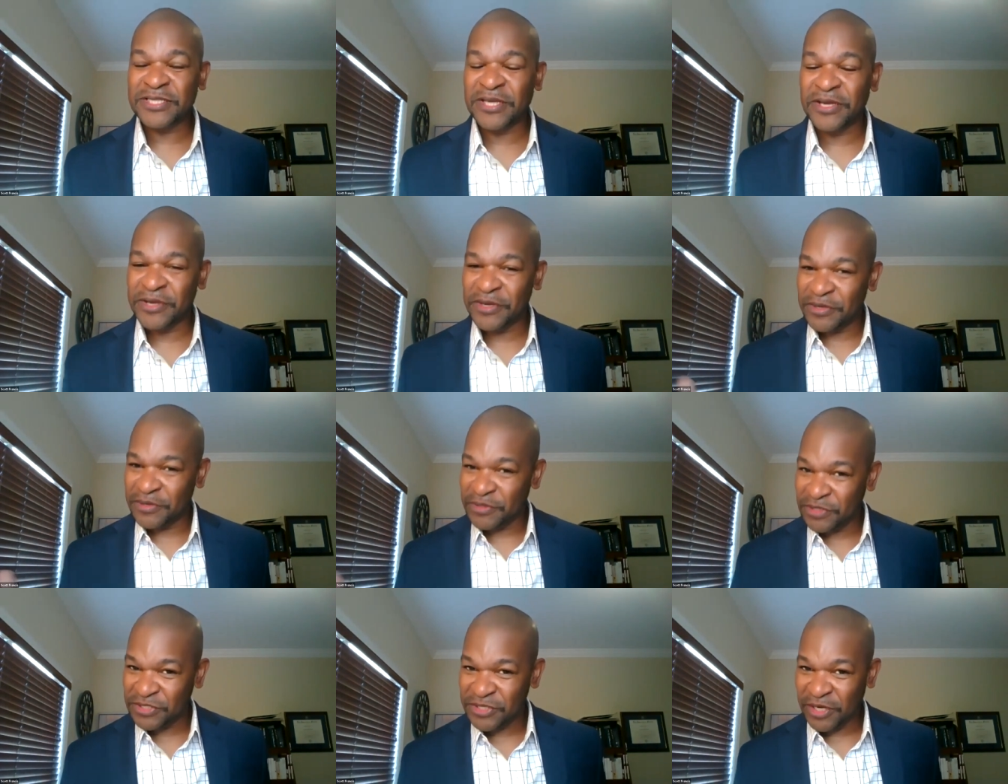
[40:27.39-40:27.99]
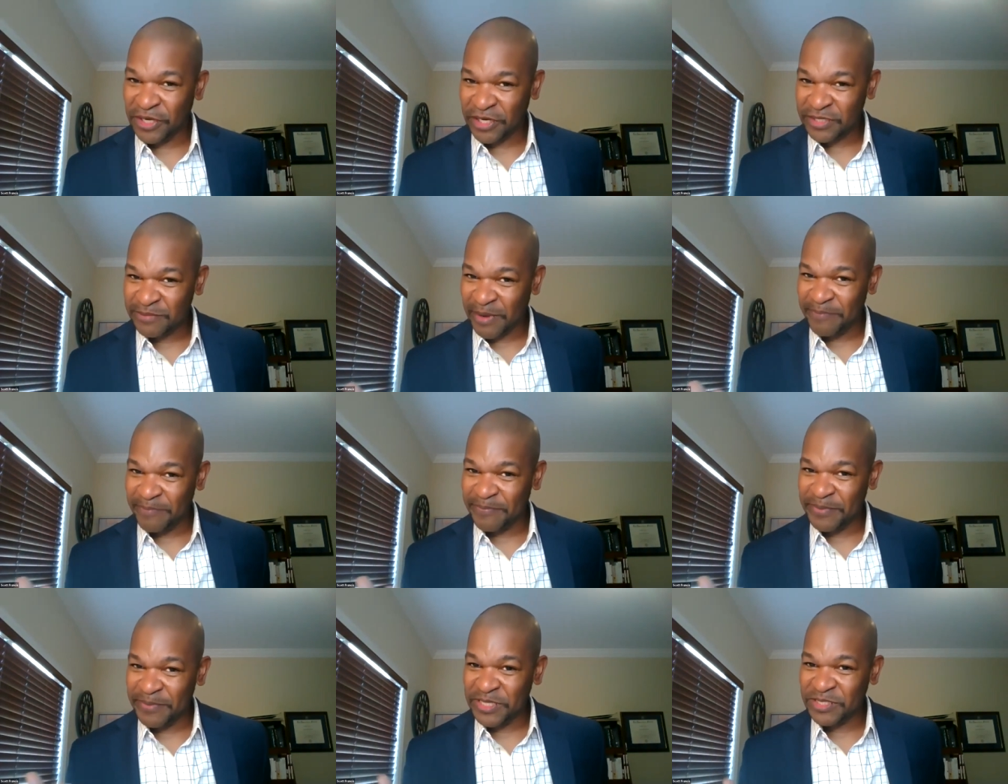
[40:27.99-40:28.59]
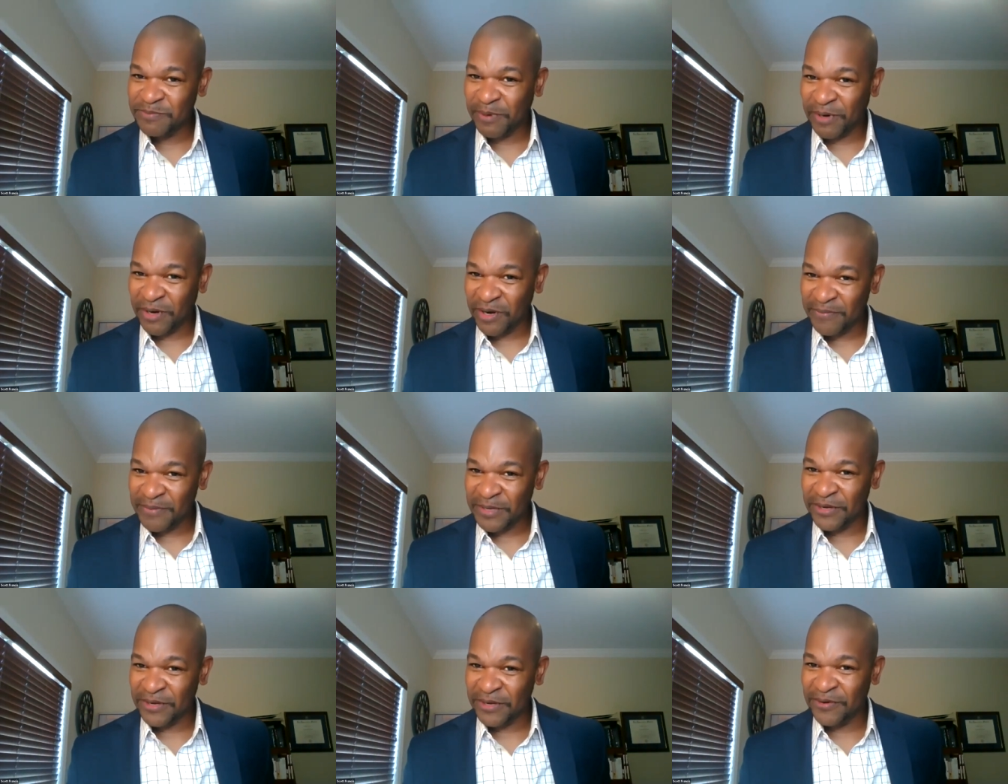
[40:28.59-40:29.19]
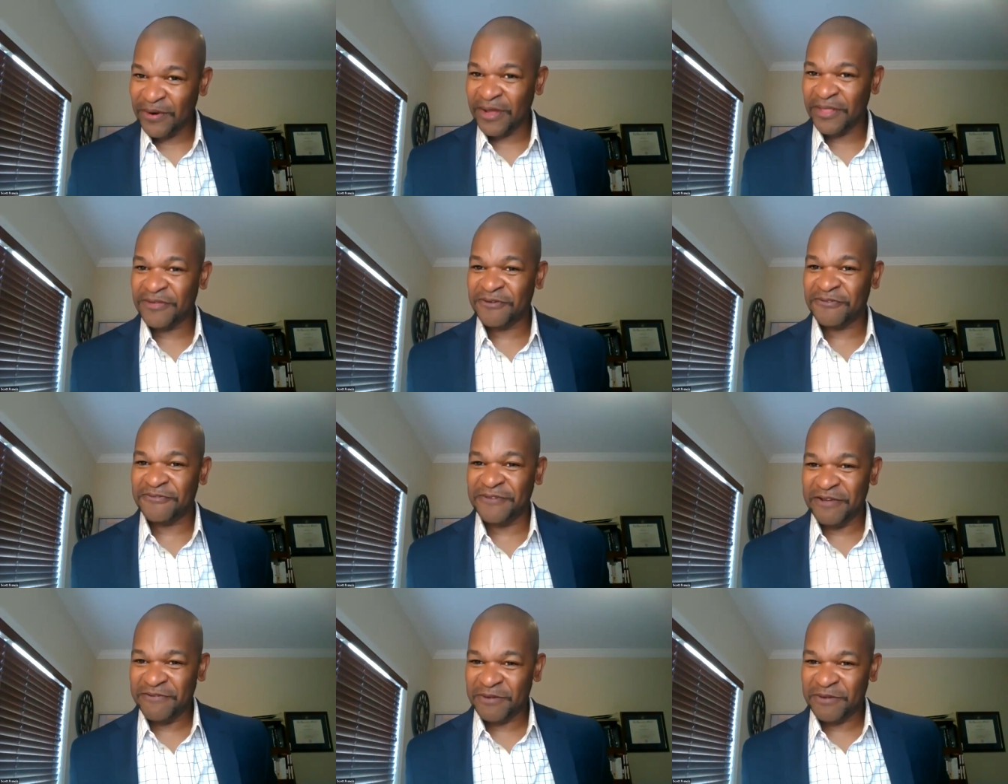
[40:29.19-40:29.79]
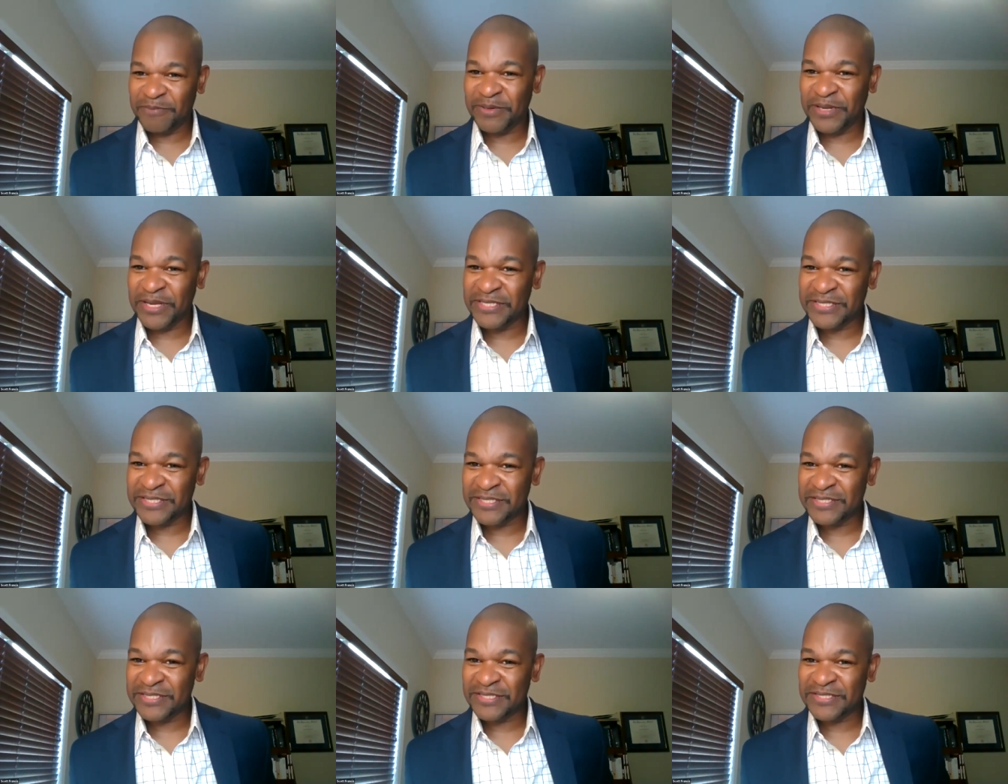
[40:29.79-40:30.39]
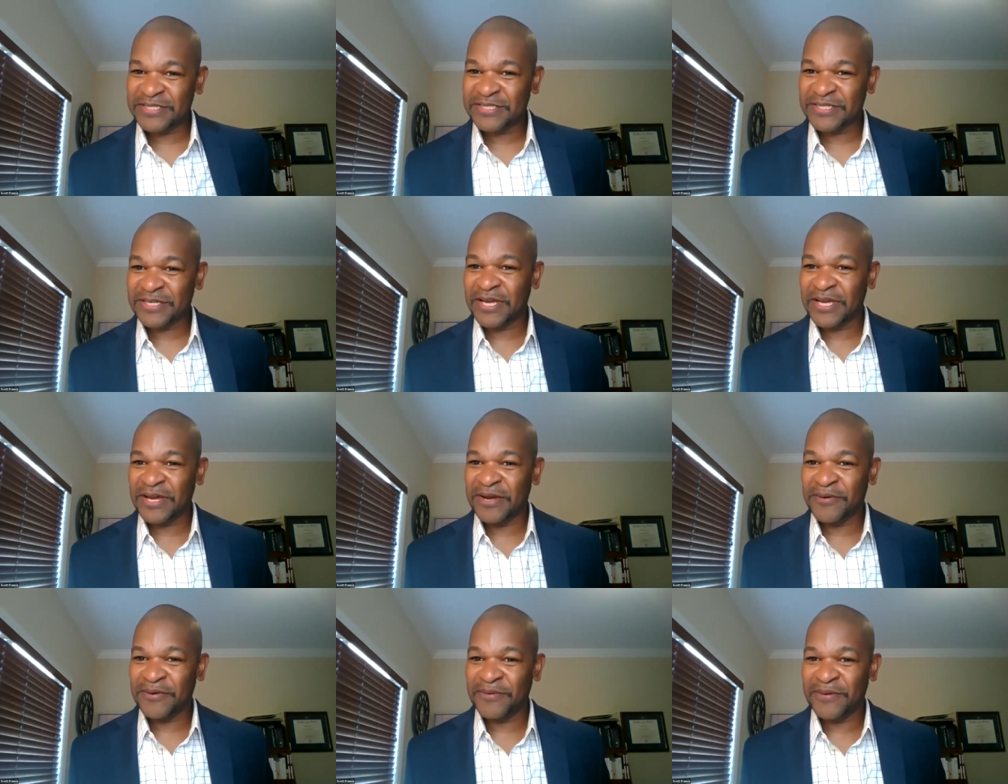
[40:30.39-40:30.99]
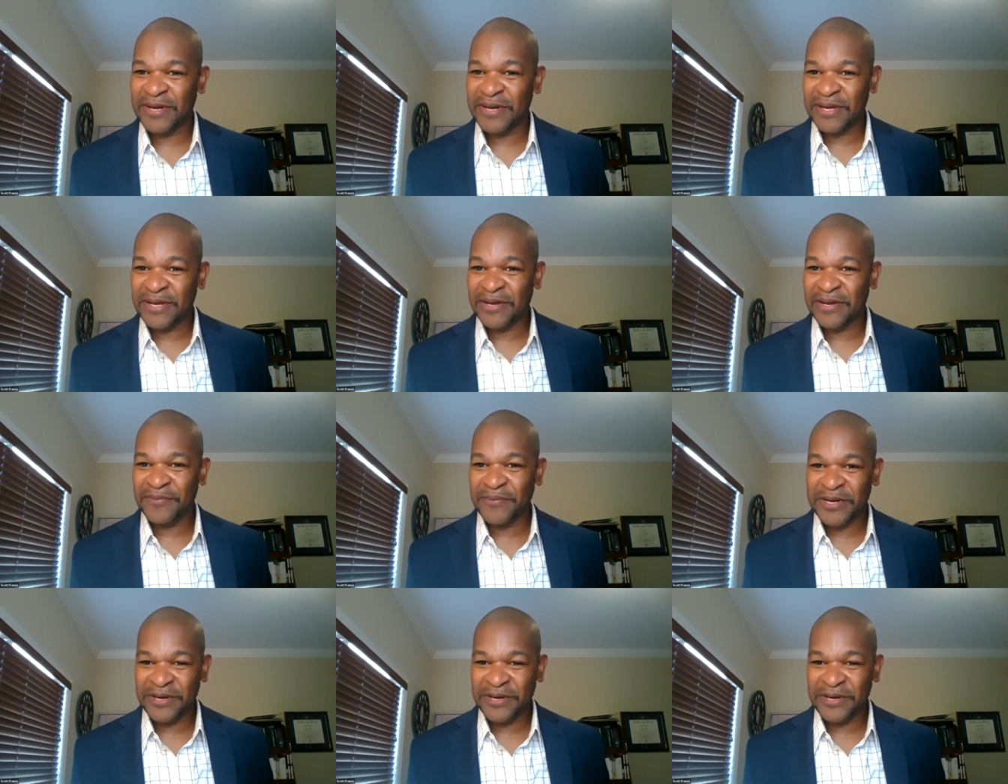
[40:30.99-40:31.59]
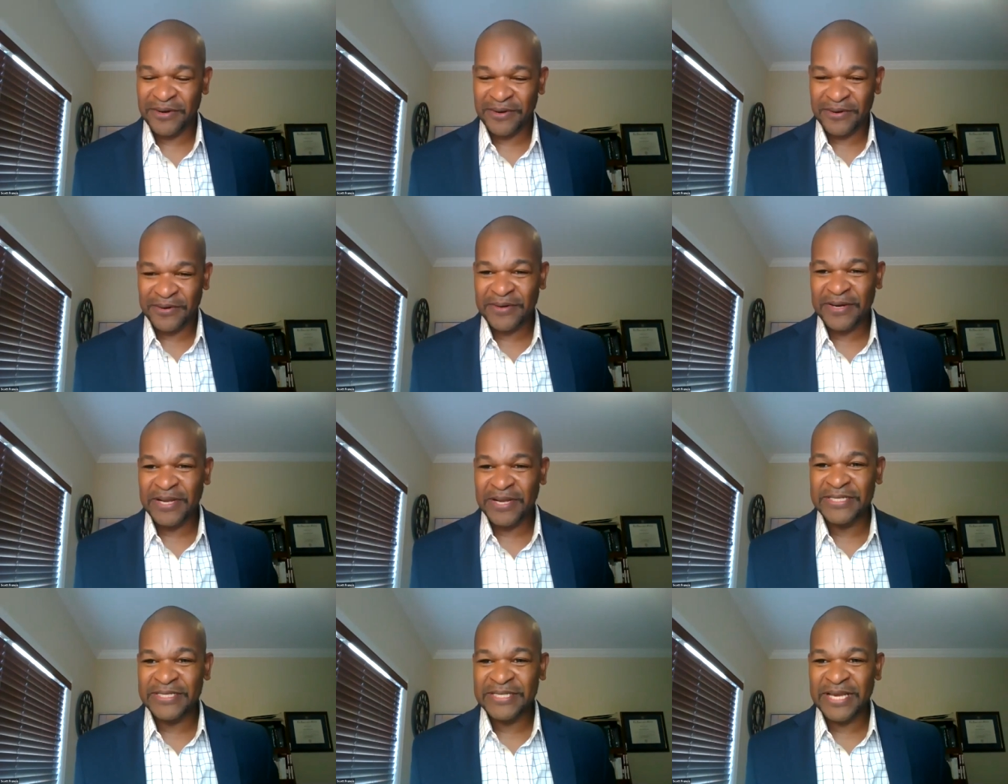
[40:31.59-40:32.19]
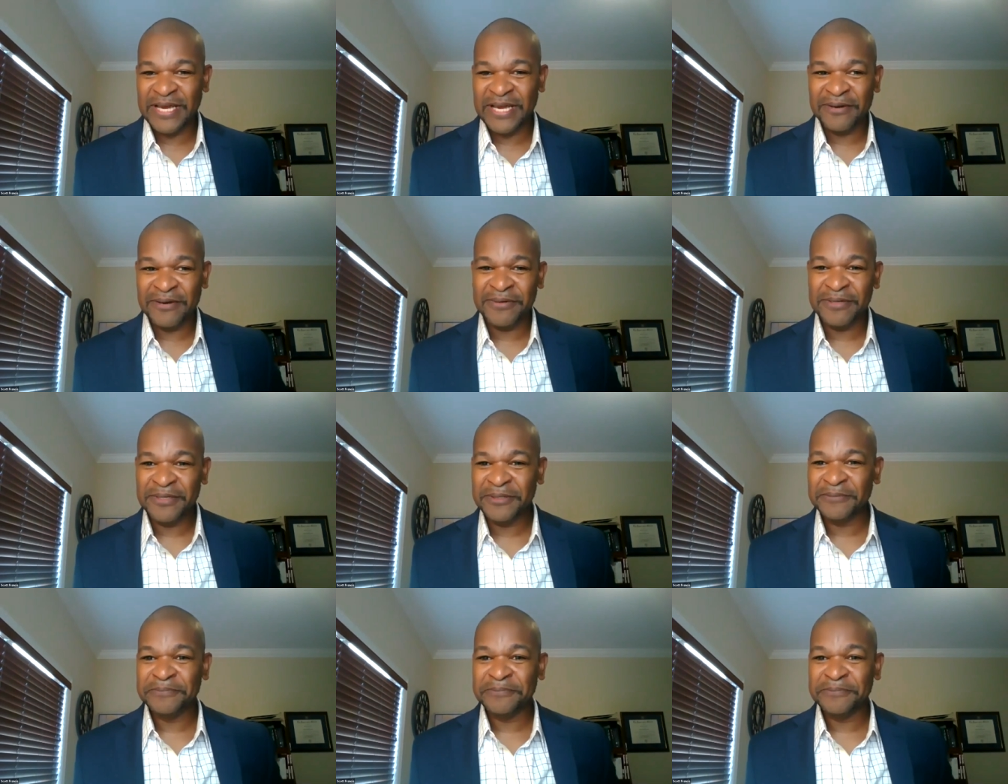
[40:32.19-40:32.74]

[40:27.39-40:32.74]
So you, you talked about B's Barbecue. Other favorite places to go uh, when you're in town?